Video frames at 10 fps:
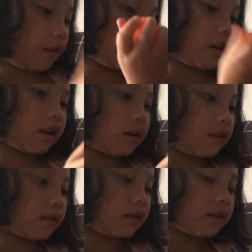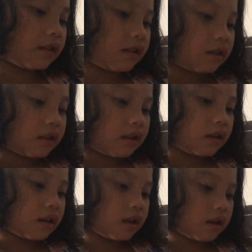what does like, that smell like? This doesn't smell
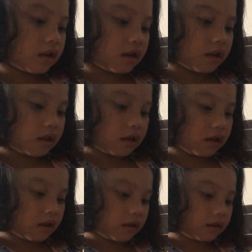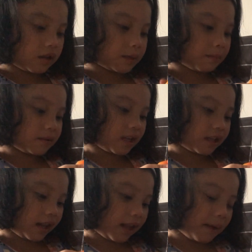like lemons. It smells
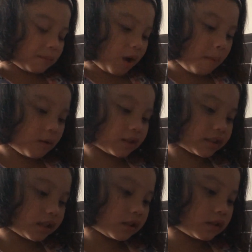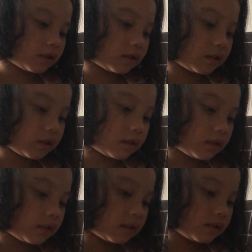like lemon. Um, come it smells on. like an air freshener,
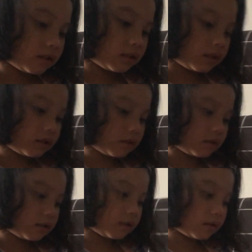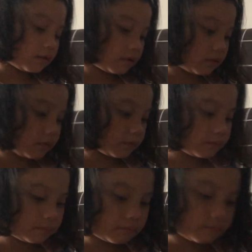but like a. Uh, like a
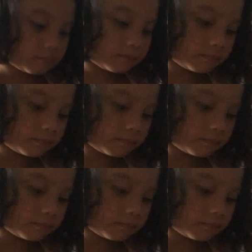citrus.